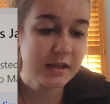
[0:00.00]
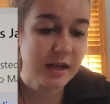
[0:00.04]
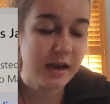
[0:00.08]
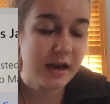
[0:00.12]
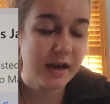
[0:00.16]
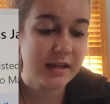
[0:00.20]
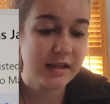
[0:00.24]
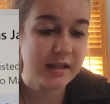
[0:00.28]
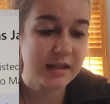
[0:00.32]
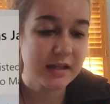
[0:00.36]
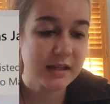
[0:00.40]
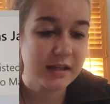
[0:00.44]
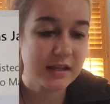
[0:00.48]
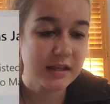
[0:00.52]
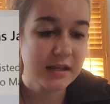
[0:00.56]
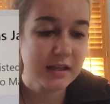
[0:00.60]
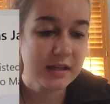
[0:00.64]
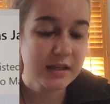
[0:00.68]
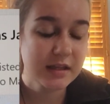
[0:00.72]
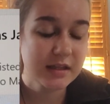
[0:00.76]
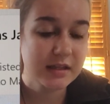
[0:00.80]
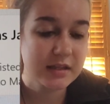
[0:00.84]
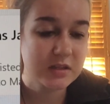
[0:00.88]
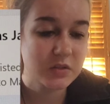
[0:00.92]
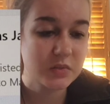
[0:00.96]
I think
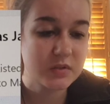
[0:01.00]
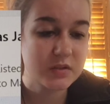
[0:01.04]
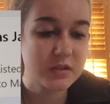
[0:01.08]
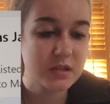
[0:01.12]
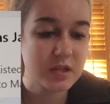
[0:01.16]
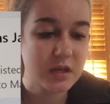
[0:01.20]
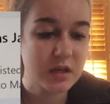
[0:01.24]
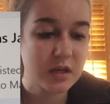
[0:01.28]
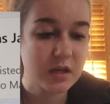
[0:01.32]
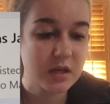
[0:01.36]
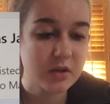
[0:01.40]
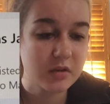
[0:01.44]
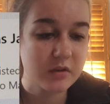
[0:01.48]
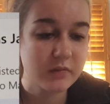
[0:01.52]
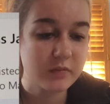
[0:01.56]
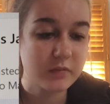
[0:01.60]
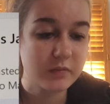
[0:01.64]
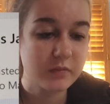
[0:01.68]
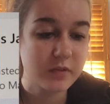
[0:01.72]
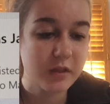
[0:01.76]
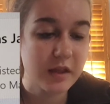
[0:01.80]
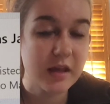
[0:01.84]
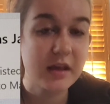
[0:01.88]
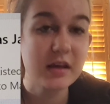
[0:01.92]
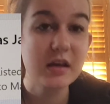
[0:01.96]
this was a good
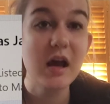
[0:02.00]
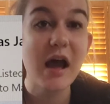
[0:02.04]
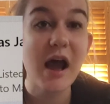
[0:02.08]
thing.